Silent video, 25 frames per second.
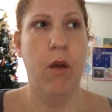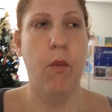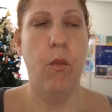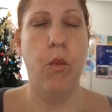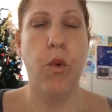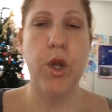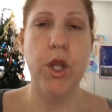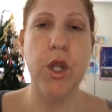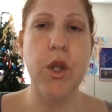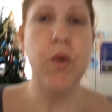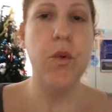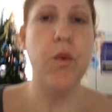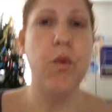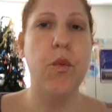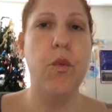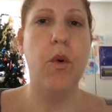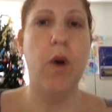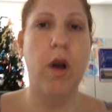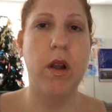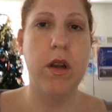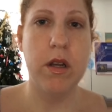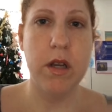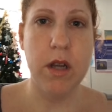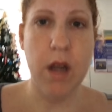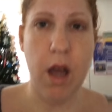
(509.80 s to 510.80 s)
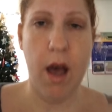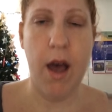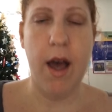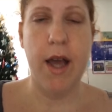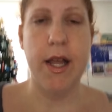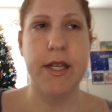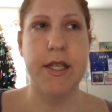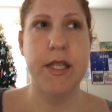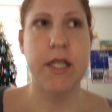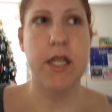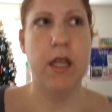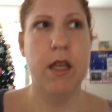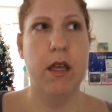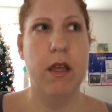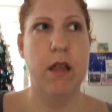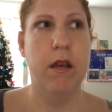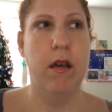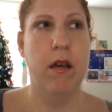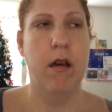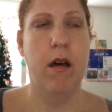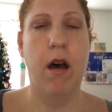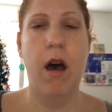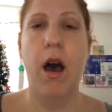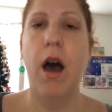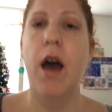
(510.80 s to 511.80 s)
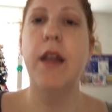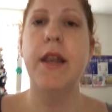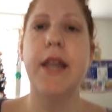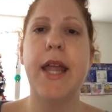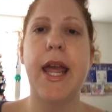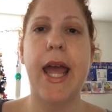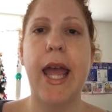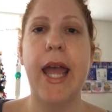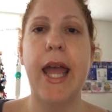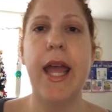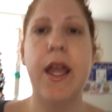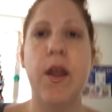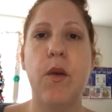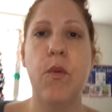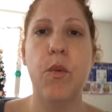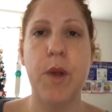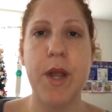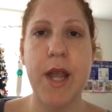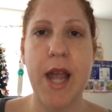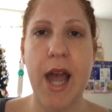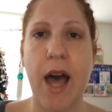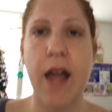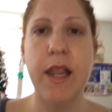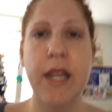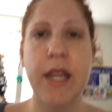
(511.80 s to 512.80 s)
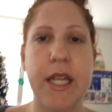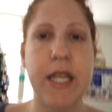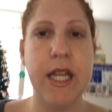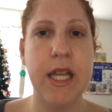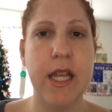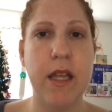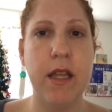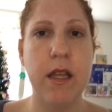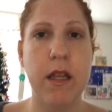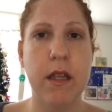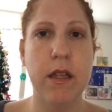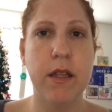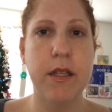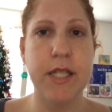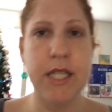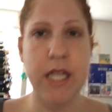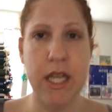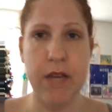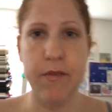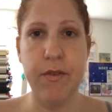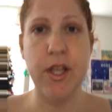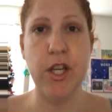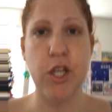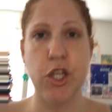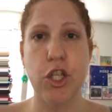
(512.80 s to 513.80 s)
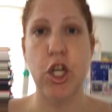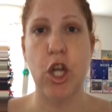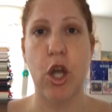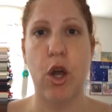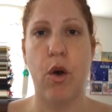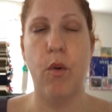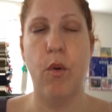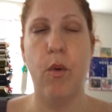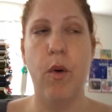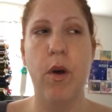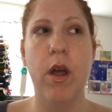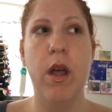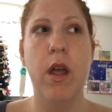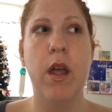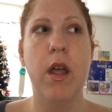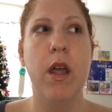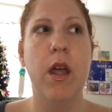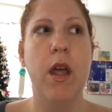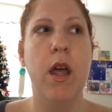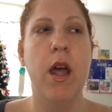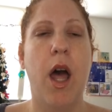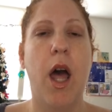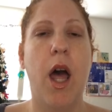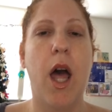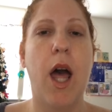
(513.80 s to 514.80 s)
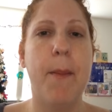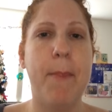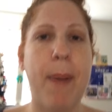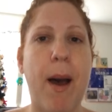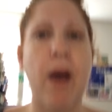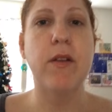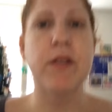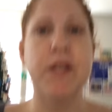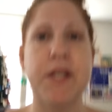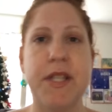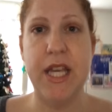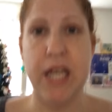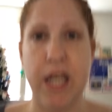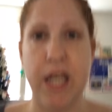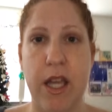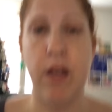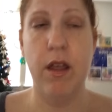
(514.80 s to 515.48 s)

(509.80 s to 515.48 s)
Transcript: Were you not on a reality TV show about